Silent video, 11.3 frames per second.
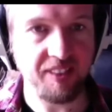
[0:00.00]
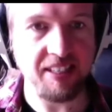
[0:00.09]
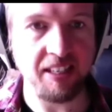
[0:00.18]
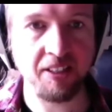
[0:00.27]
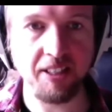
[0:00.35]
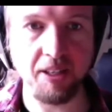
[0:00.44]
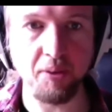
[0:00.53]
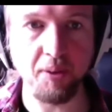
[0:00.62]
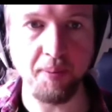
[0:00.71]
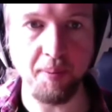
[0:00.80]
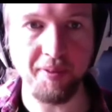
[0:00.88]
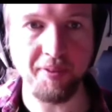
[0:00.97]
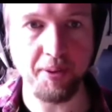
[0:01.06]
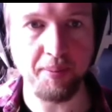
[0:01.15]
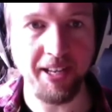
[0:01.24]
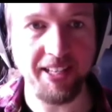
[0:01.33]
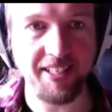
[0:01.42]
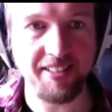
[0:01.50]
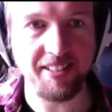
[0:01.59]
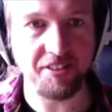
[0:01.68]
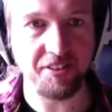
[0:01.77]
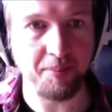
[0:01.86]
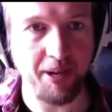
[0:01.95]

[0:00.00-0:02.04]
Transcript: Good little warm up before you play this. It's just